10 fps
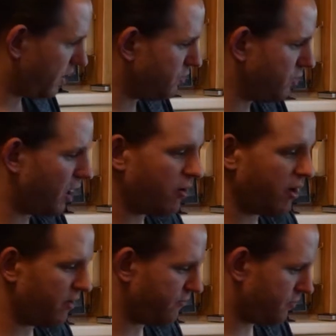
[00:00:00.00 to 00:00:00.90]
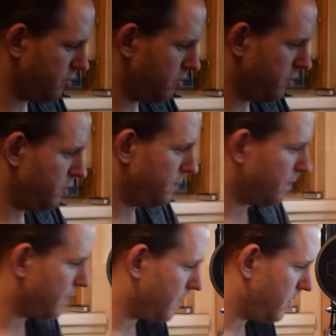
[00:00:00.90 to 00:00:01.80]
have,
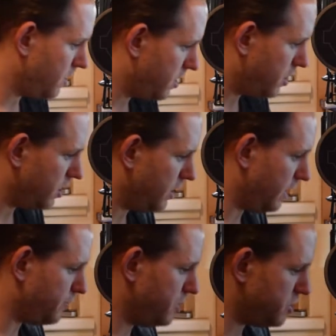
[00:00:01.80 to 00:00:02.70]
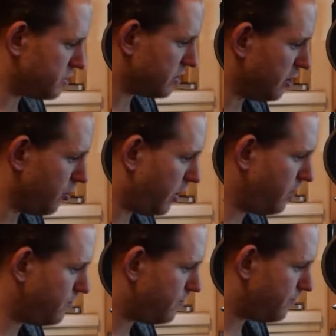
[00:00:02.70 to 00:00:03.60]
let me just log
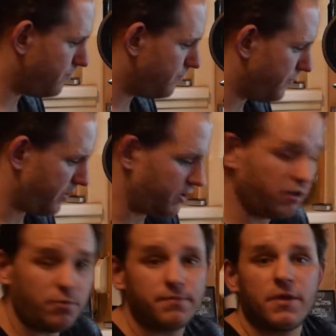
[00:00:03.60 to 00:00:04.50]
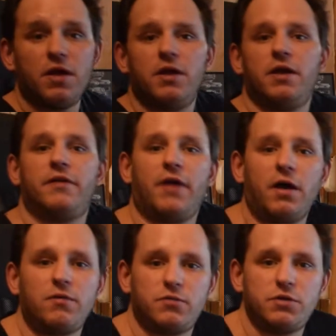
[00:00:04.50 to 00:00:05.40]
in. Thank you. And
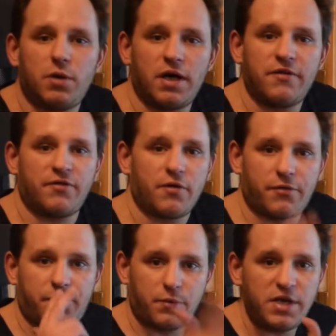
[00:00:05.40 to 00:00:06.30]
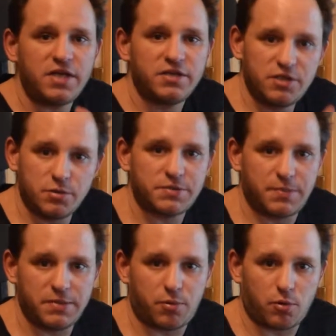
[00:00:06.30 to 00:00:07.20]
now you have 3
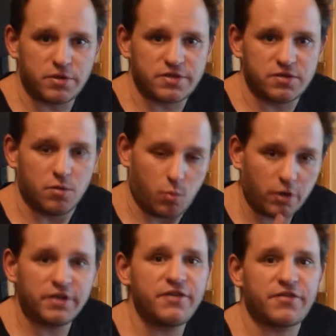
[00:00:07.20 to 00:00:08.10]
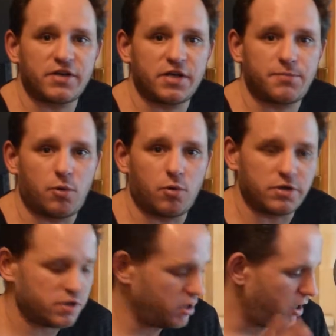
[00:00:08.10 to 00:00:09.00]
USB ports, 1 Ethernet
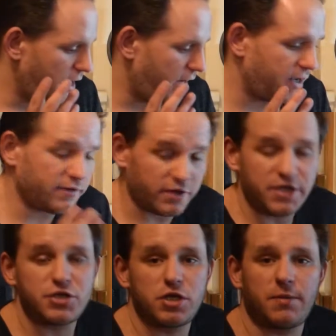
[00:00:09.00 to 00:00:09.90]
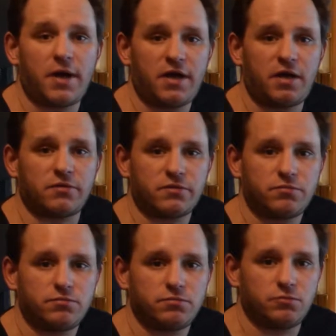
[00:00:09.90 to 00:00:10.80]
port, and HDMI out,
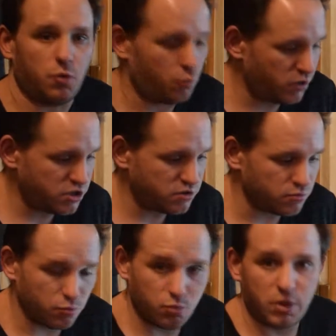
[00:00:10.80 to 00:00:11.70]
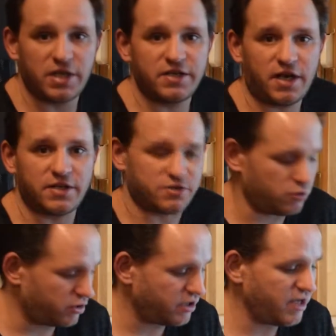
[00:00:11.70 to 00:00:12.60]
which is really nice.
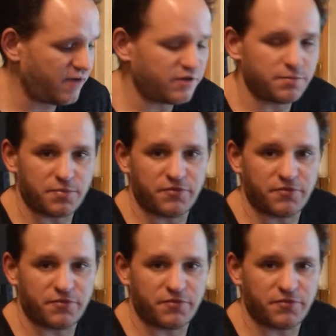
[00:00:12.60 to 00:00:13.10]
You didn't have it